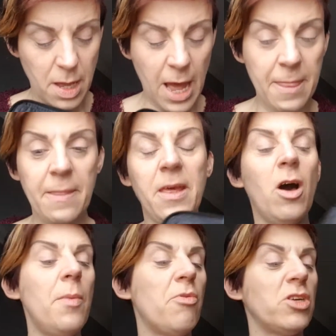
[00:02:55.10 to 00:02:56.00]
And then the
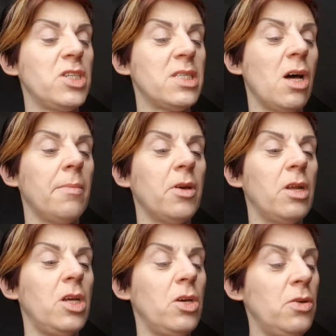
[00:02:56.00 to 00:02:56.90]
eye brushes that I'm going
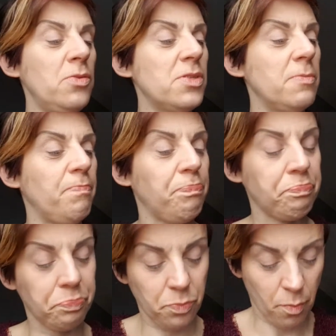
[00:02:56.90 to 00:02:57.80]
to use,
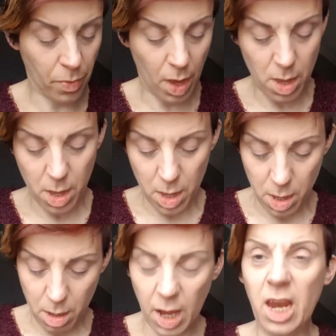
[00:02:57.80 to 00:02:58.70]

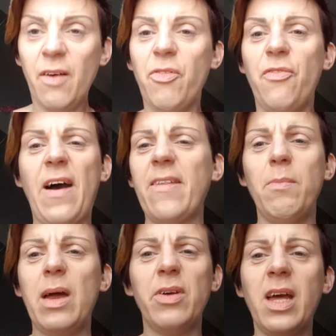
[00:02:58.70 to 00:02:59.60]
I love the fact that
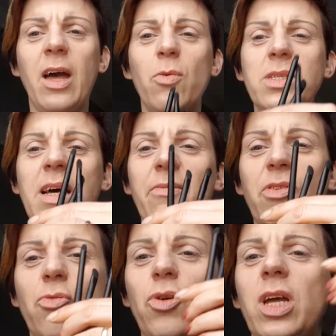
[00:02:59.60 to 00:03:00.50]
Mary Kay always have
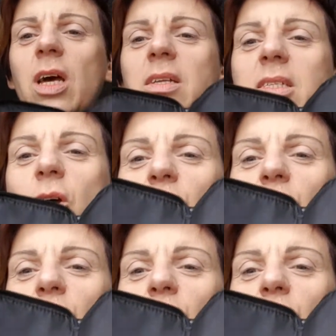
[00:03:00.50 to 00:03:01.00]
3, and so